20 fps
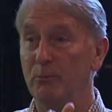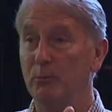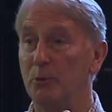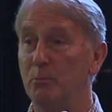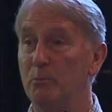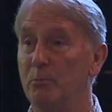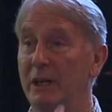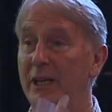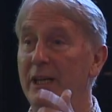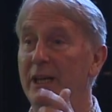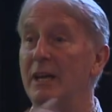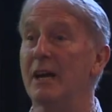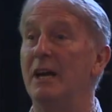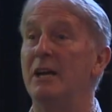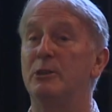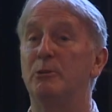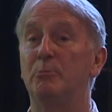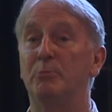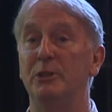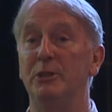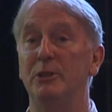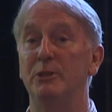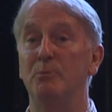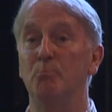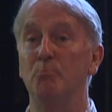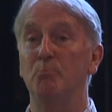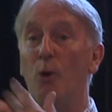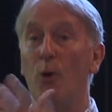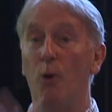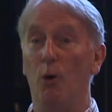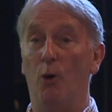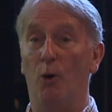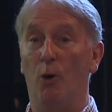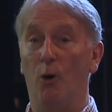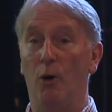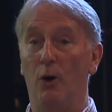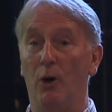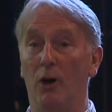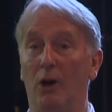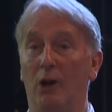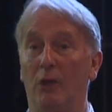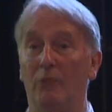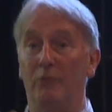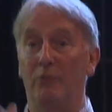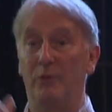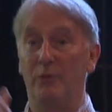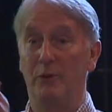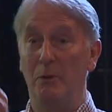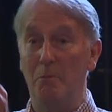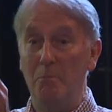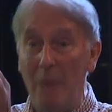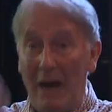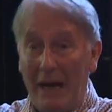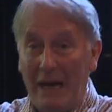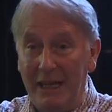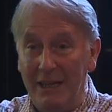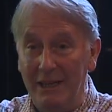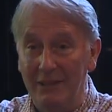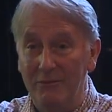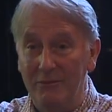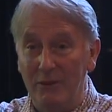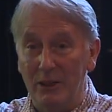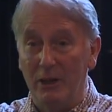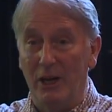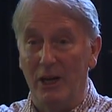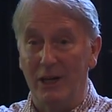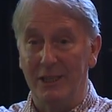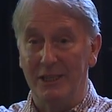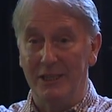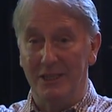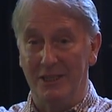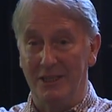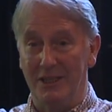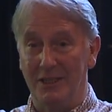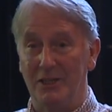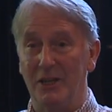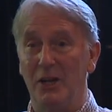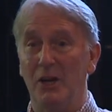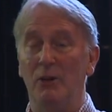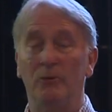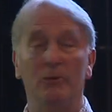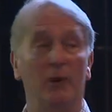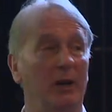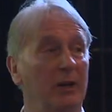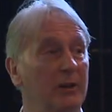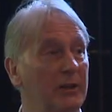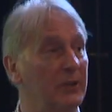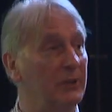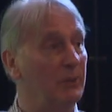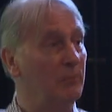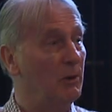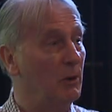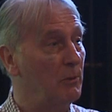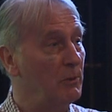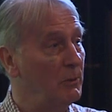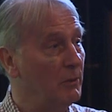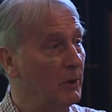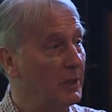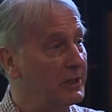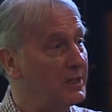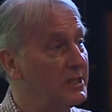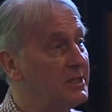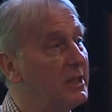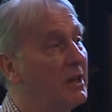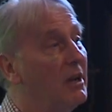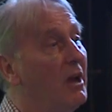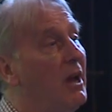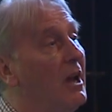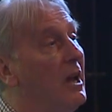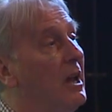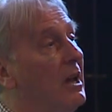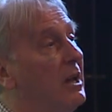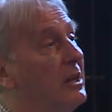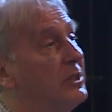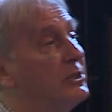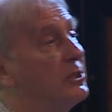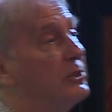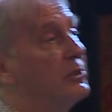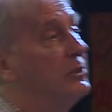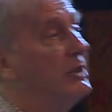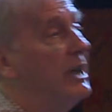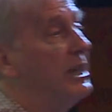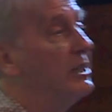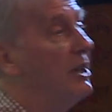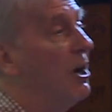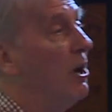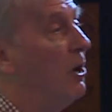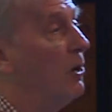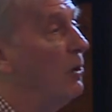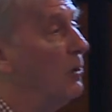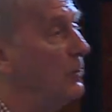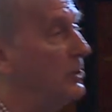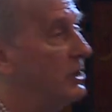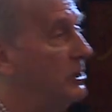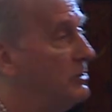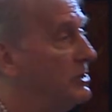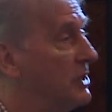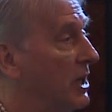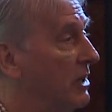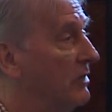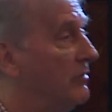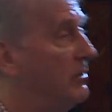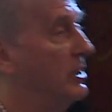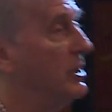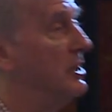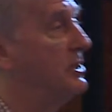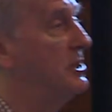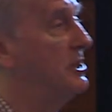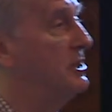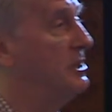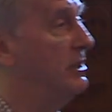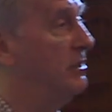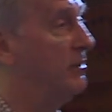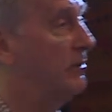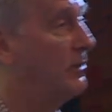will be to produce more of the main varieties rather than what we want is to create a whole new diversity of